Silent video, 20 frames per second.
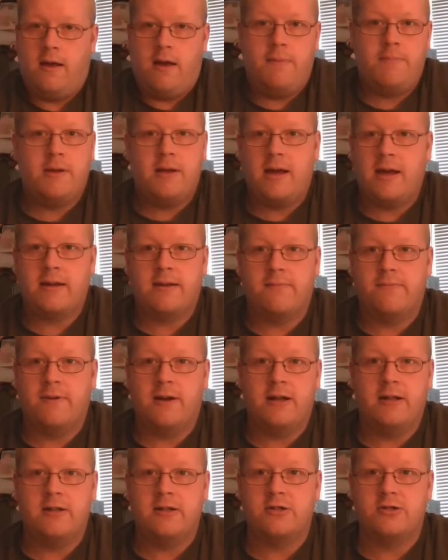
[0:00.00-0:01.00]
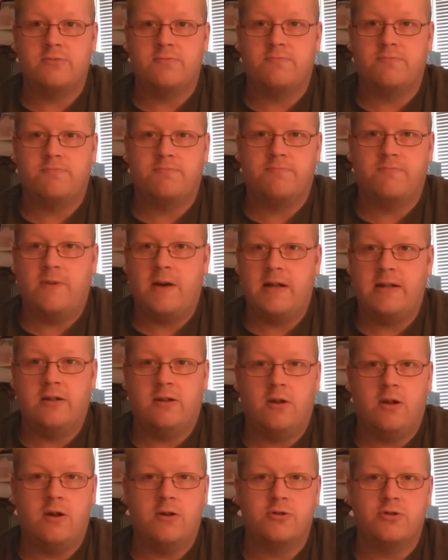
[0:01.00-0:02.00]
I bet I could find
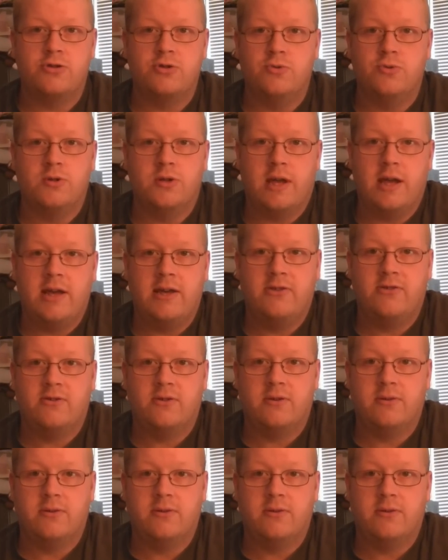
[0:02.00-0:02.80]
a long jewel case